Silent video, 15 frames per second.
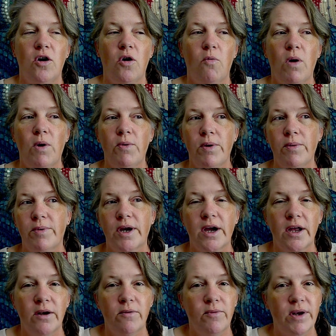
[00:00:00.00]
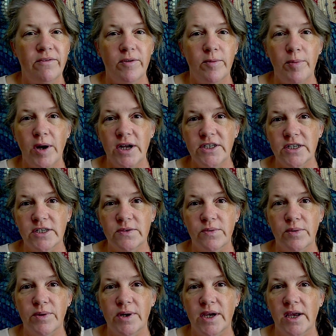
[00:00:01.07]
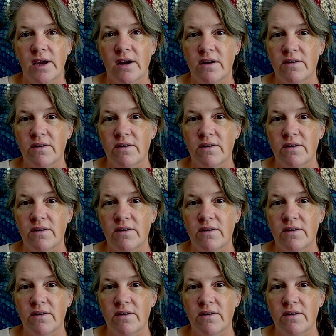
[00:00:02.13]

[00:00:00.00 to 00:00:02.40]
while we work on whatever projects we're working on.